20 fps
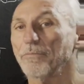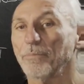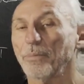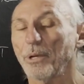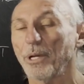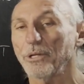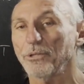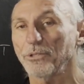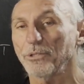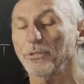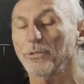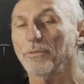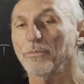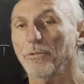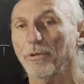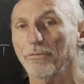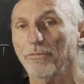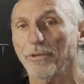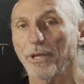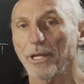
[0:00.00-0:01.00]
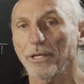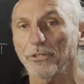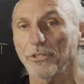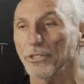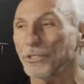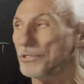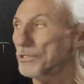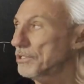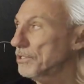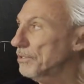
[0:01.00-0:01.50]
of pressure and
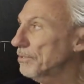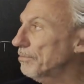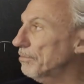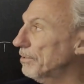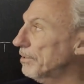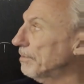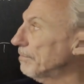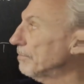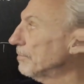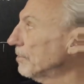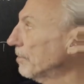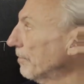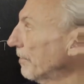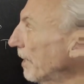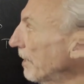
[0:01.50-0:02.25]
reflections in the room. So